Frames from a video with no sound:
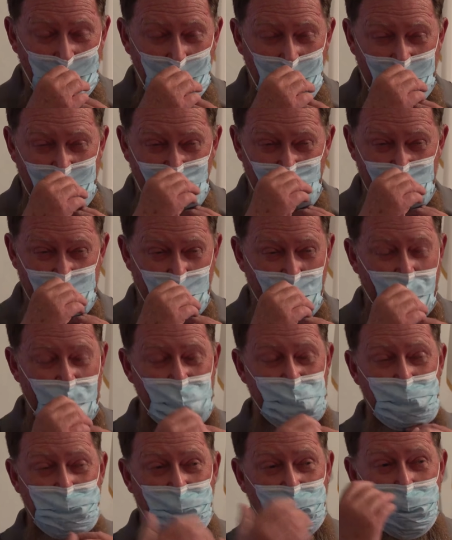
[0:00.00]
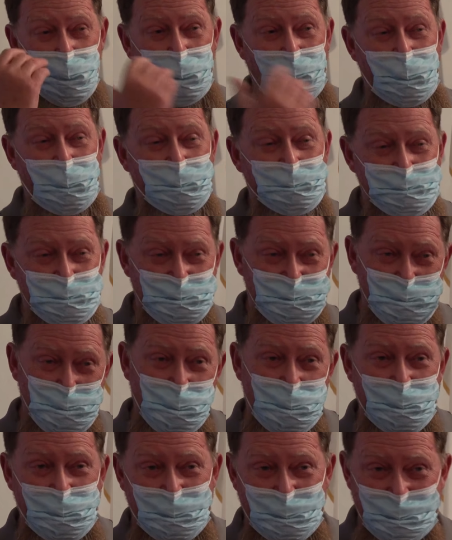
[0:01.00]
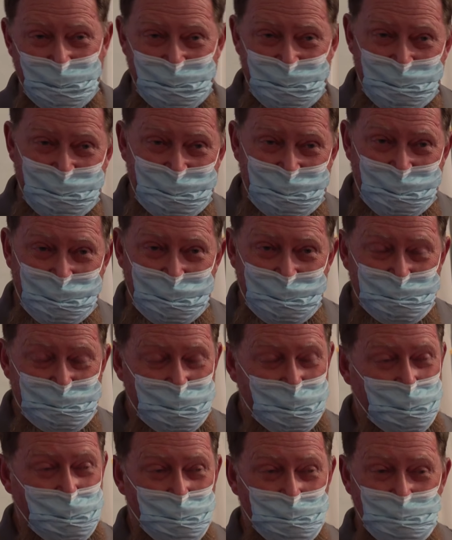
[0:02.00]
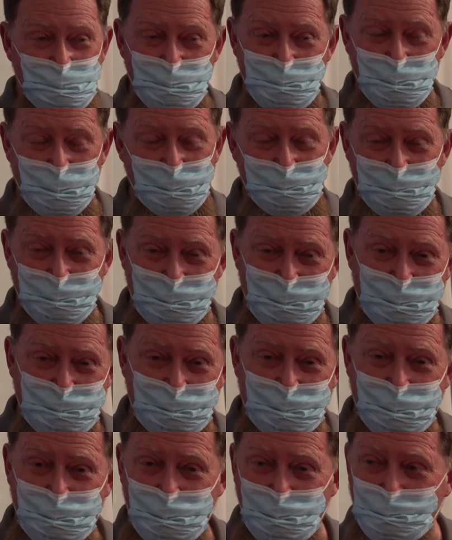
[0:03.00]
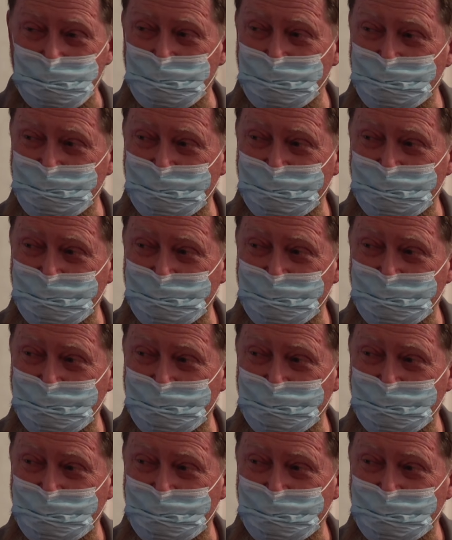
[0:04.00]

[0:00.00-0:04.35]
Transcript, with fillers: Because Christ would go out of his way to help whoever he could help.